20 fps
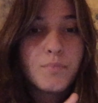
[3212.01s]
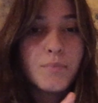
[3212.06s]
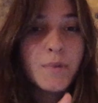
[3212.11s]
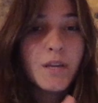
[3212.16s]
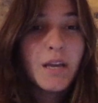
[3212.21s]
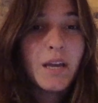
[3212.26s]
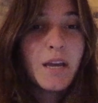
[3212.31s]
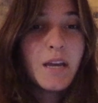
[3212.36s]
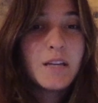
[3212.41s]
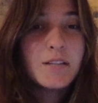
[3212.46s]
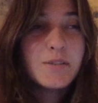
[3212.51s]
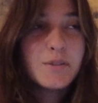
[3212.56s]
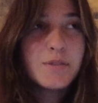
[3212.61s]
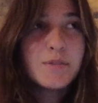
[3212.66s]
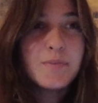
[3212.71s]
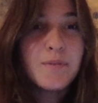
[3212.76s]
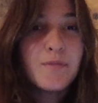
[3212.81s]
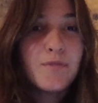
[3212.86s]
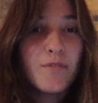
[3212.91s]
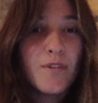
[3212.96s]
Okay, so it's
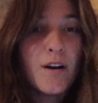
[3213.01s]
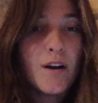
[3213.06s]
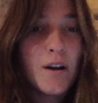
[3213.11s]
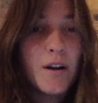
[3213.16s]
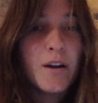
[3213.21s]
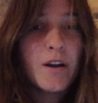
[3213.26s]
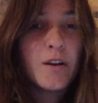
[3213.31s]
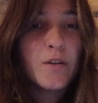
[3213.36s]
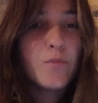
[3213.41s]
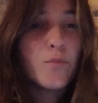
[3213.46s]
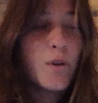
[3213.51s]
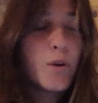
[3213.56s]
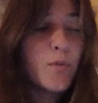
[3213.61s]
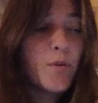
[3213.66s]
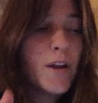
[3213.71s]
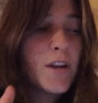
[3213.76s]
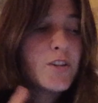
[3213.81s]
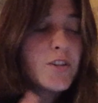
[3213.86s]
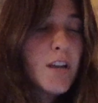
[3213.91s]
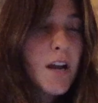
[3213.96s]
been fun. We
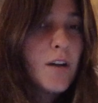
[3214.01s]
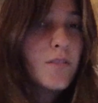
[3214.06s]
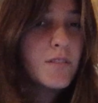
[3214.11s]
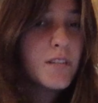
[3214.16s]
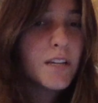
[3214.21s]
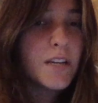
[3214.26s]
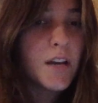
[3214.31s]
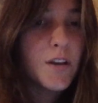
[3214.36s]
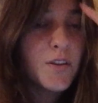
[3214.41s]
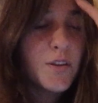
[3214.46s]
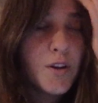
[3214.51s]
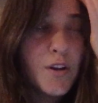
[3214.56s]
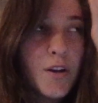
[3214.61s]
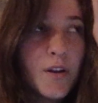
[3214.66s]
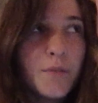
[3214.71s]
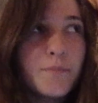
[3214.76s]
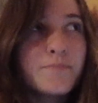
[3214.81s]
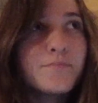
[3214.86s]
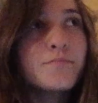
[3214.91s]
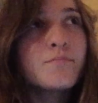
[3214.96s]
raged out
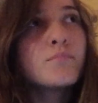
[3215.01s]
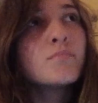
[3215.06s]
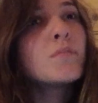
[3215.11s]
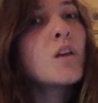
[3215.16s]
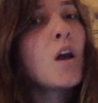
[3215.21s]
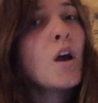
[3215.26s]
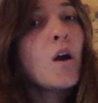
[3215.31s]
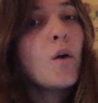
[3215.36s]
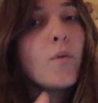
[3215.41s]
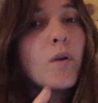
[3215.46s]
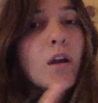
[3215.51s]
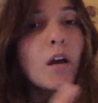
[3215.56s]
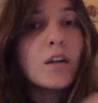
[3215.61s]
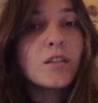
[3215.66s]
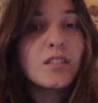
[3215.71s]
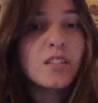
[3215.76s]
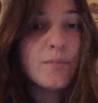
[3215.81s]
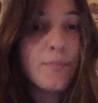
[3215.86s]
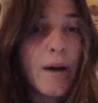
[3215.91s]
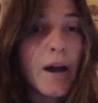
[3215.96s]
together. We got
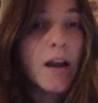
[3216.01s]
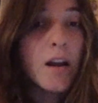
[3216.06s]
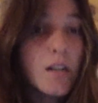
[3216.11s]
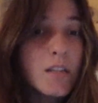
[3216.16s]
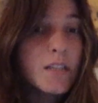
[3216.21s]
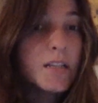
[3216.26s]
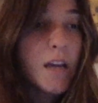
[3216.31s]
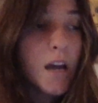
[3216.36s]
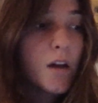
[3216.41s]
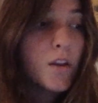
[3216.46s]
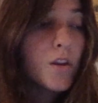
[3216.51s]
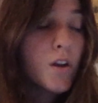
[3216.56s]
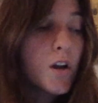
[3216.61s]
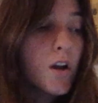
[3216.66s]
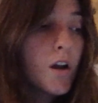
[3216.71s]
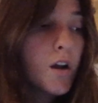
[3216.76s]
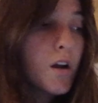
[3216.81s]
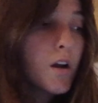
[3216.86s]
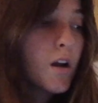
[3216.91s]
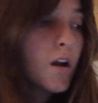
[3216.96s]
inspired
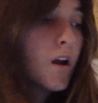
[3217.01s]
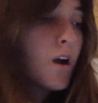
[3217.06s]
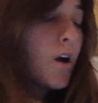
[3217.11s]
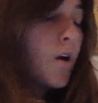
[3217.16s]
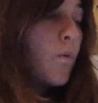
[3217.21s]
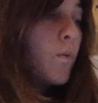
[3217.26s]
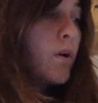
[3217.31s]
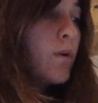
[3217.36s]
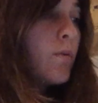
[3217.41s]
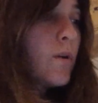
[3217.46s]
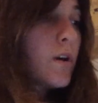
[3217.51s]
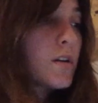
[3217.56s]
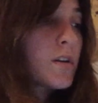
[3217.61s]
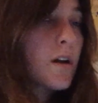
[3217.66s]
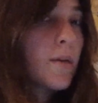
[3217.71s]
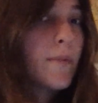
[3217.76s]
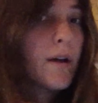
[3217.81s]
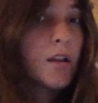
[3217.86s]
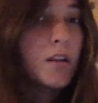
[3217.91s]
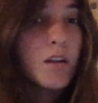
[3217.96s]
together. We worked
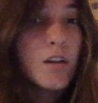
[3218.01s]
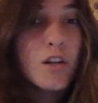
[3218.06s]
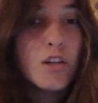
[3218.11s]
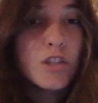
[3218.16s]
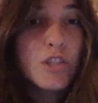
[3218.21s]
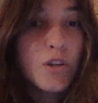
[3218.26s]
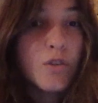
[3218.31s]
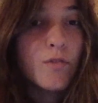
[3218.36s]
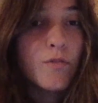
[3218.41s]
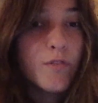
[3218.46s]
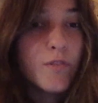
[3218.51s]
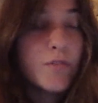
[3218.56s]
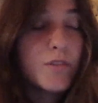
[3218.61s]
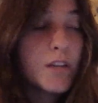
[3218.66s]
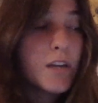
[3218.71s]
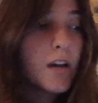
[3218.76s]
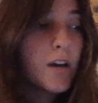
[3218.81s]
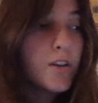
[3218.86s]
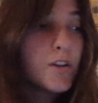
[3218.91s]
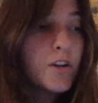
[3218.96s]
on my literature review
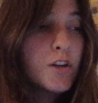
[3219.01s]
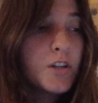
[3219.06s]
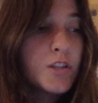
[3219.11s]
together.